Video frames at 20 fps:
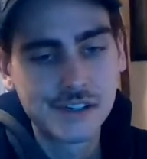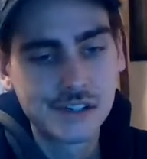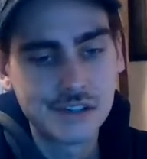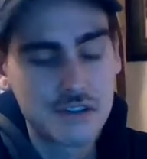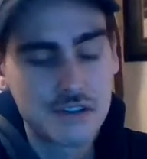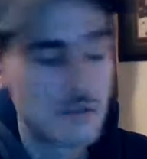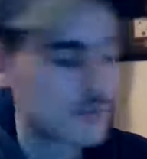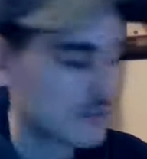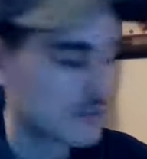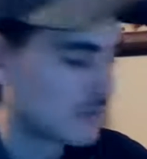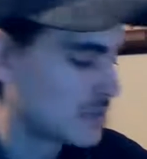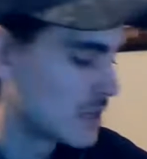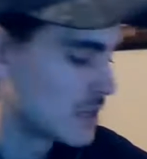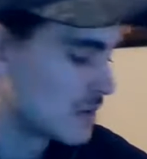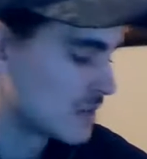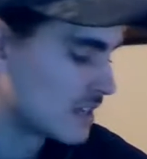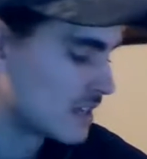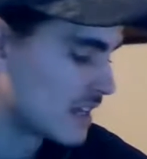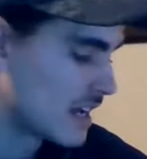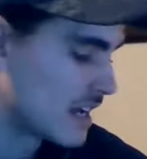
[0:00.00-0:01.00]
something's going on
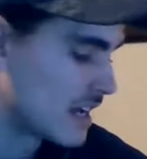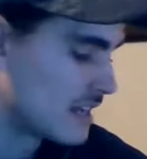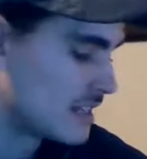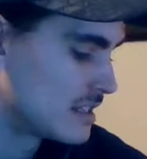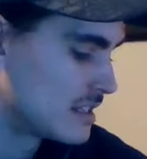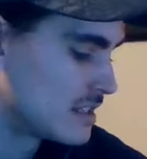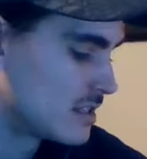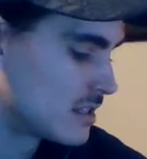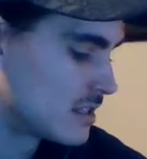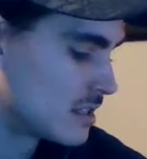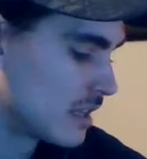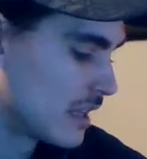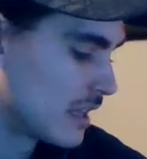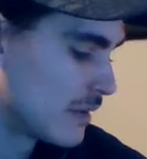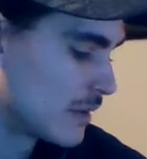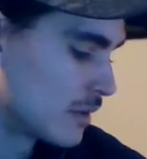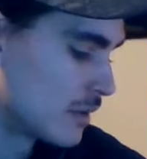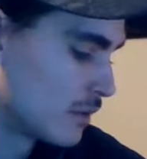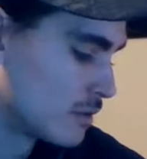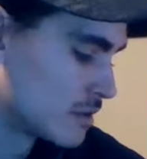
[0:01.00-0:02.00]
with the guy. He's just
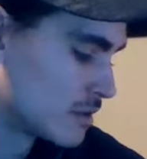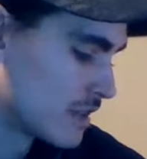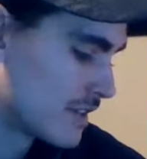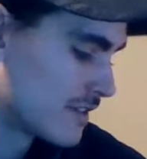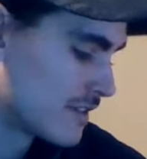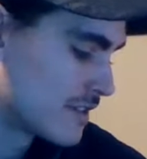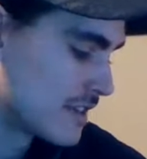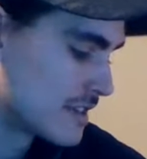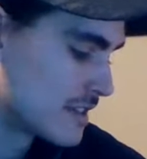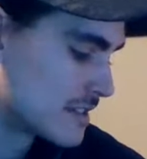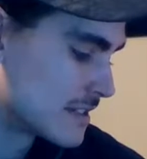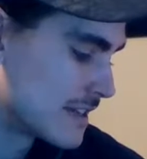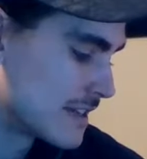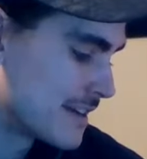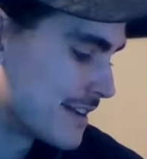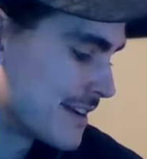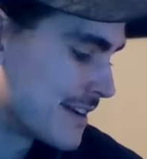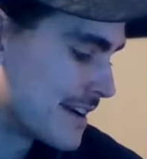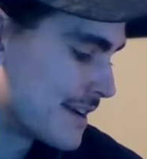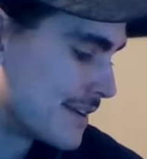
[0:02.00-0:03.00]
allowing goals left, right, and
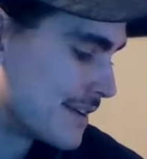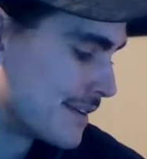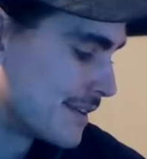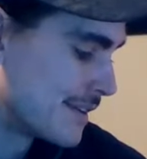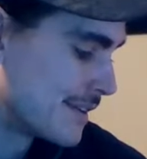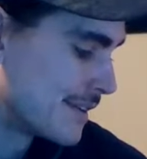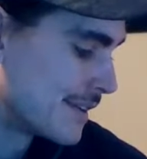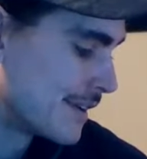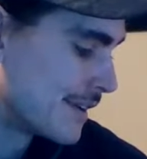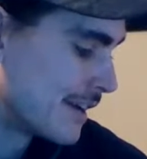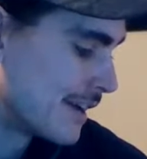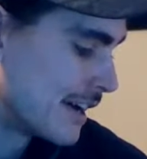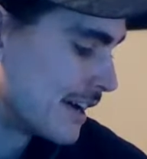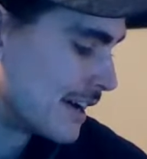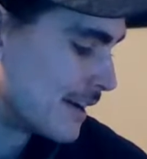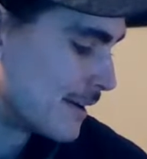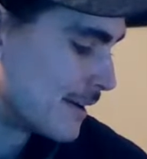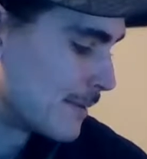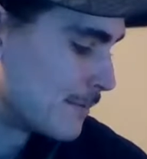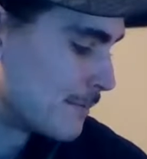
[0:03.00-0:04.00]
center now.
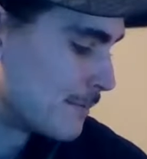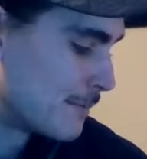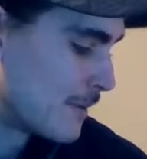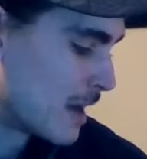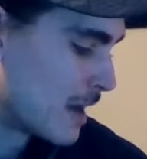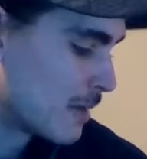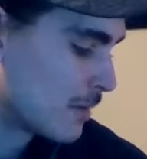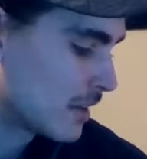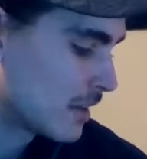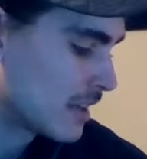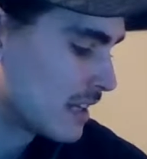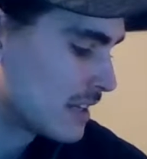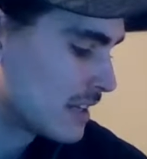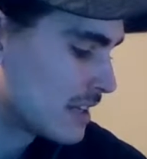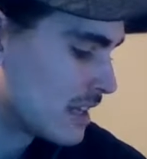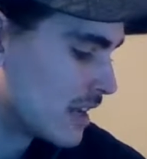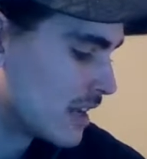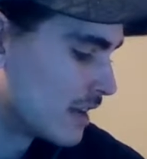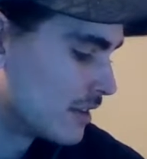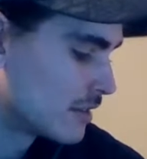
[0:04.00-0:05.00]
I'm looking at
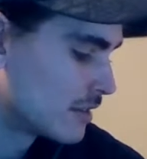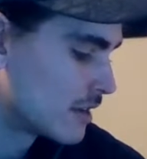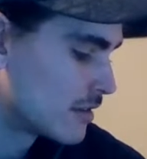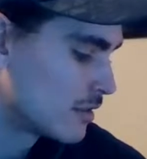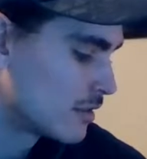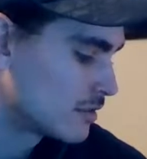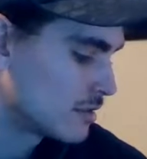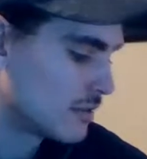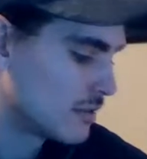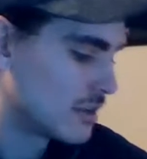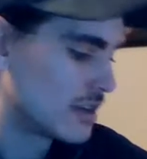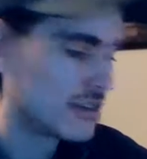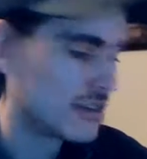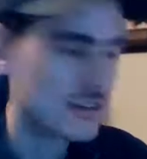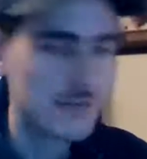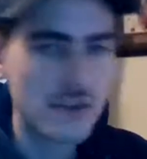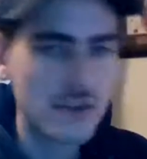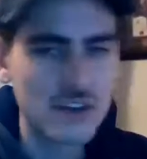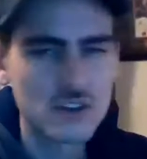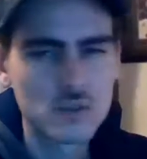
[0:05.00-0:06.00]
the under. I wrote down
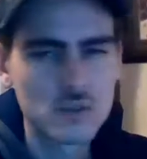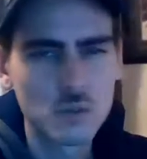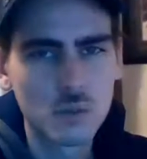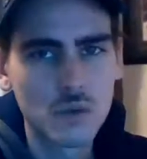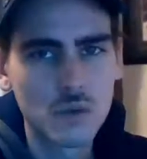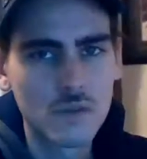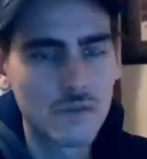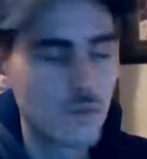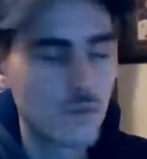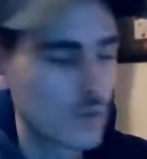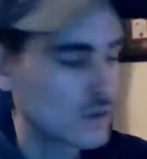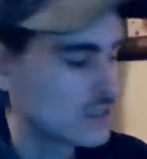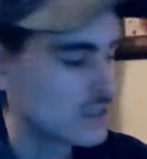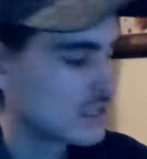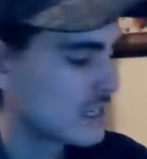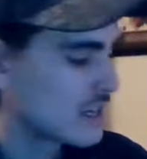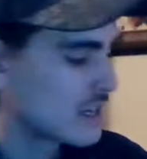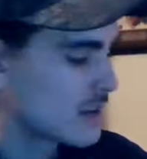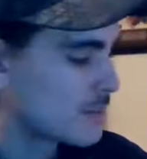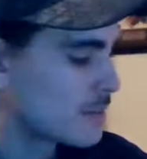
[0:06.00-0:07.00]
under minus
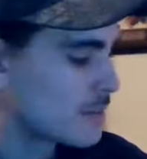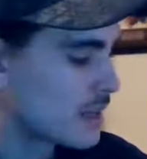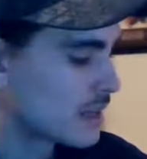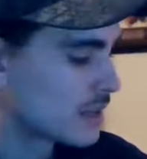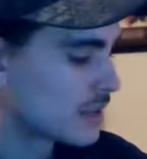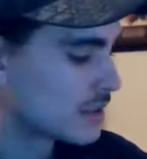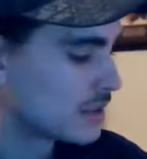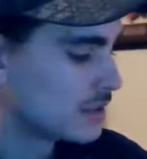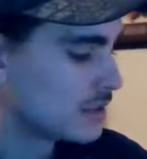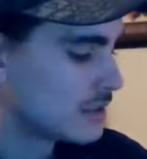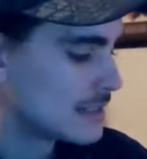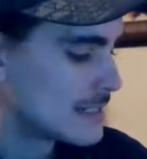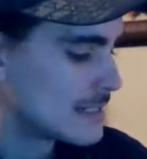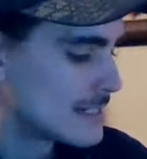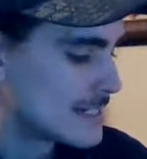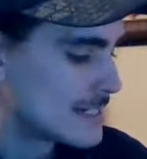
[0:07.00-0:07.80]
114 at Pinnacle.